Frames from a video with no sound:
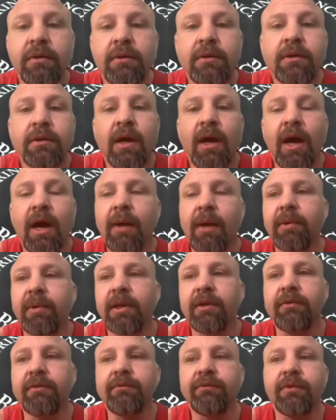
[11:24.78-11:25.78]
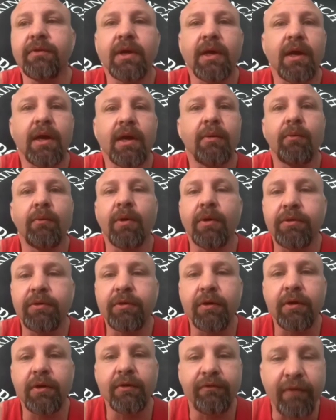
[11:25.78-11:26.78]
I believe at
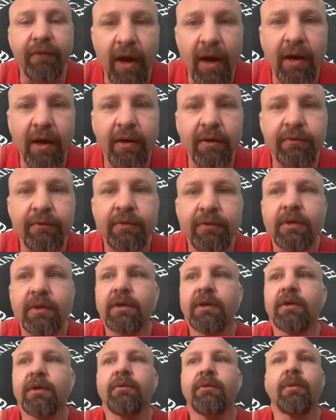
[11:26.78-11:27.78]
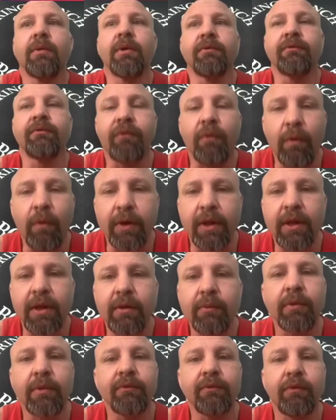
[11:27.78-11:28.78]
135, 140,
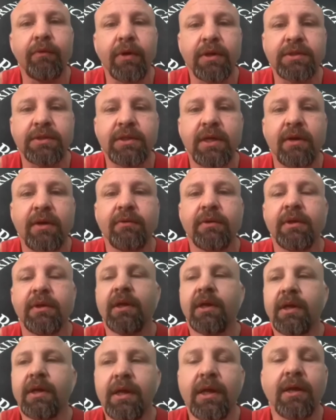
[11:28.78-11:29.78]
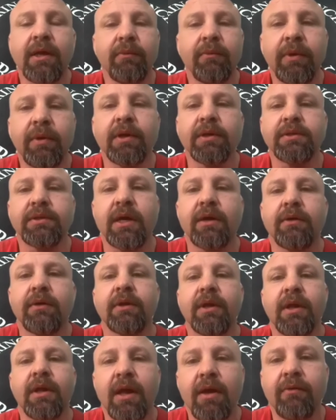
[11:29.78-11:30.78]
147, he can win a title in
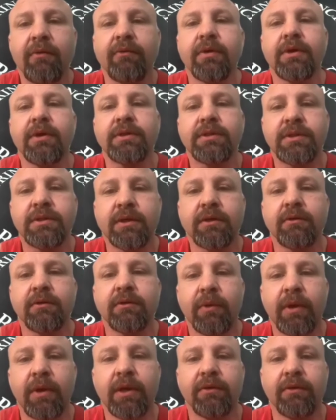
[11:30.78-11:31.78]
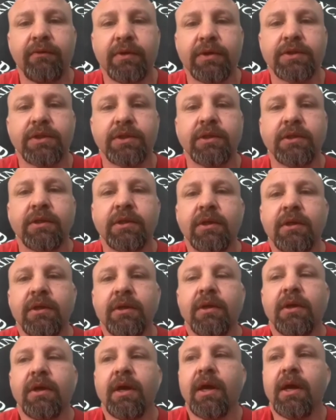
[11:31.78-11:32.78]
every single weight division.
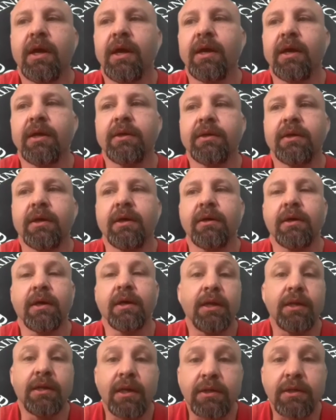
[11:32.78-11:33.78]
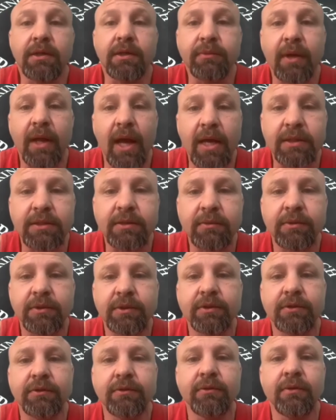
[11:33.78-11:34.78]
And uh, he does what I asked him to
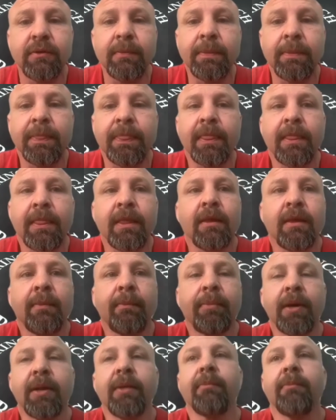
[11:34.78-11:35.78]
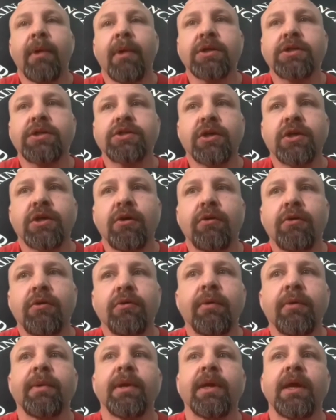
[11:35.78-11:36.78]
do. Pretty much so. I
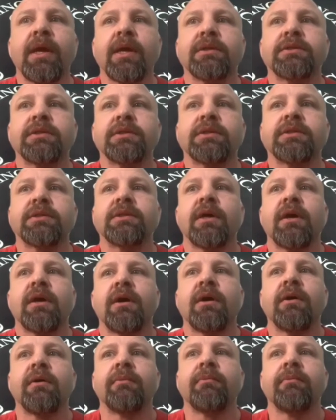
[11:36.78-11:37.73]
mean, he has his, um,